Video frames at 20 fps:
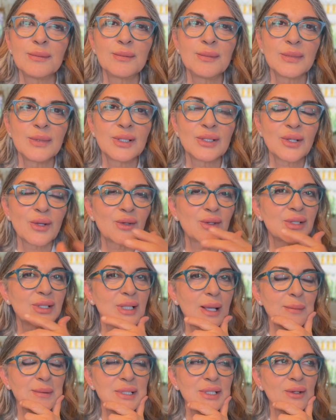So
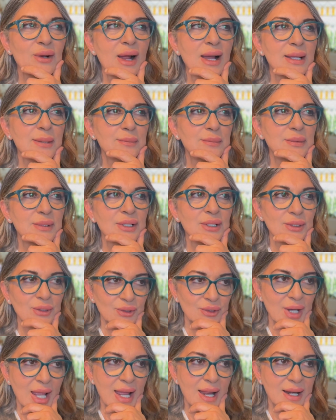subscribe,
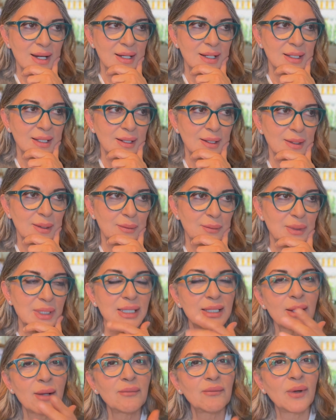share with
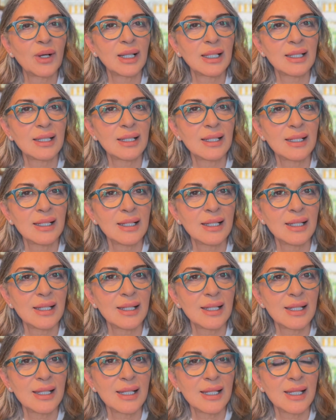someone
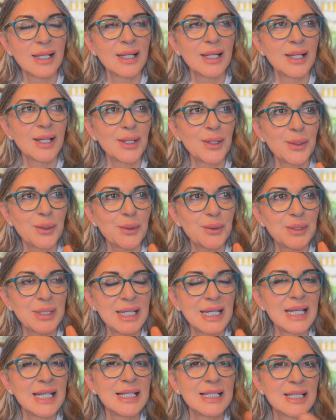who
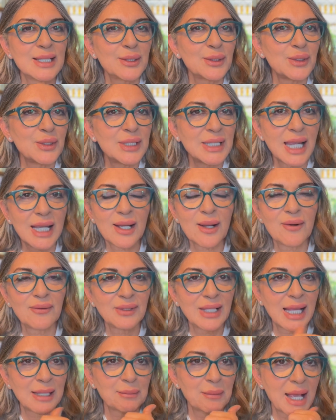needs to take off
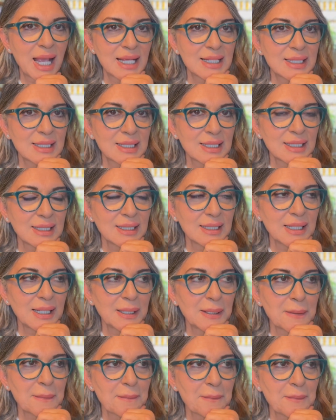that mask.
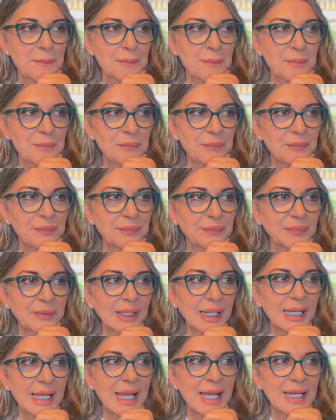
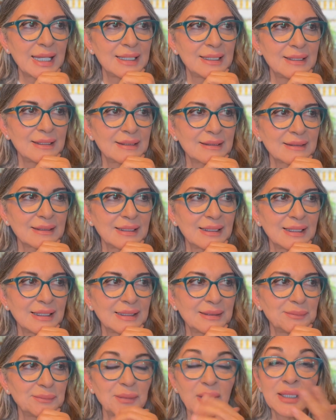And
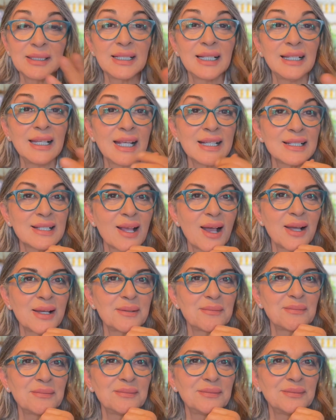until next
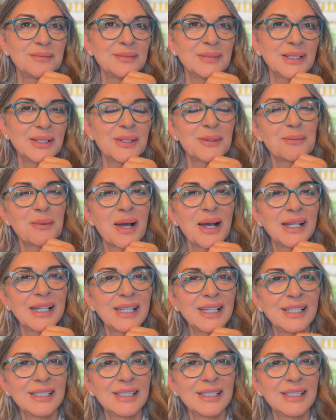time, goodbye.